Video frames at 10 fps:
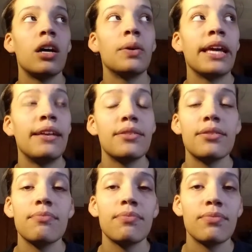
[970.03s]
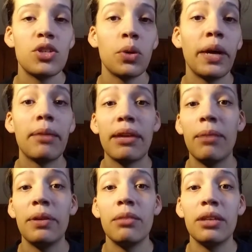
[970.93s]
Oh yes. She'll wake me
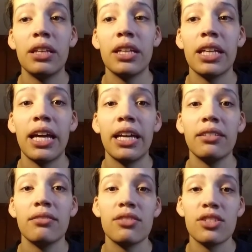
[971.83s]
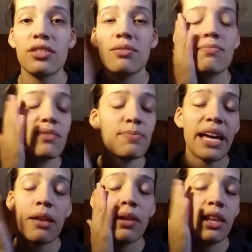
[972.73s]
up in the middle of the night, just
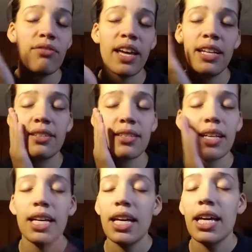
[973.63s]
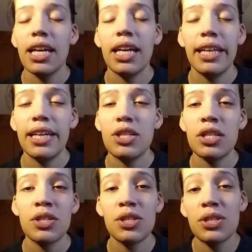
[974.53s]
smack me in the face, and then
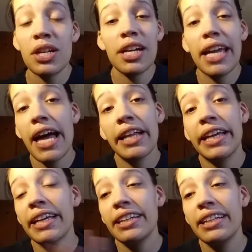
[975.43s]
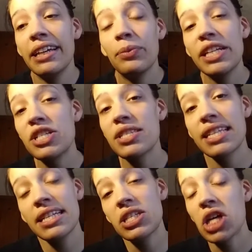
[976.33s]
she'll just start yelling, and then we just
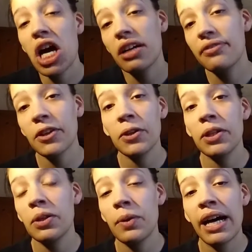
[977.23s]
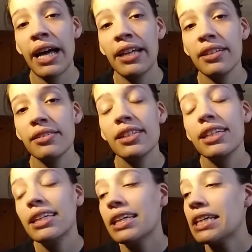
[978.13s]
sit and talk for a little while.
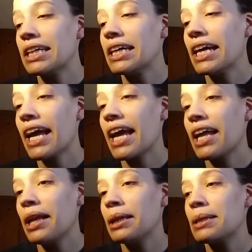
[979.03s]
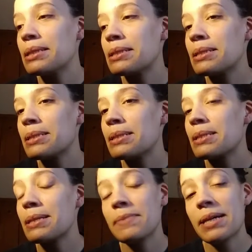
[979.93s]
And
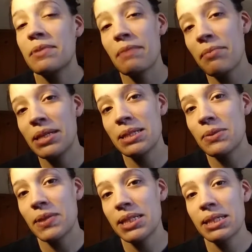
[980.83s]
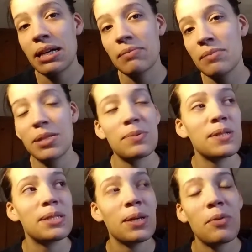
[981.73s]
sometimes Mama doesn't want to talk. Mama just
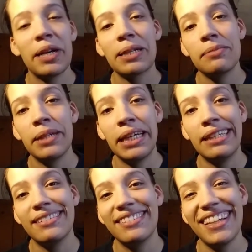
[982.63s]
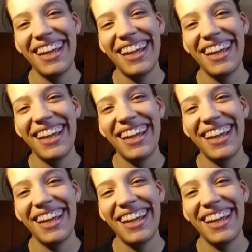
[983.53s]
wants to go back to bed.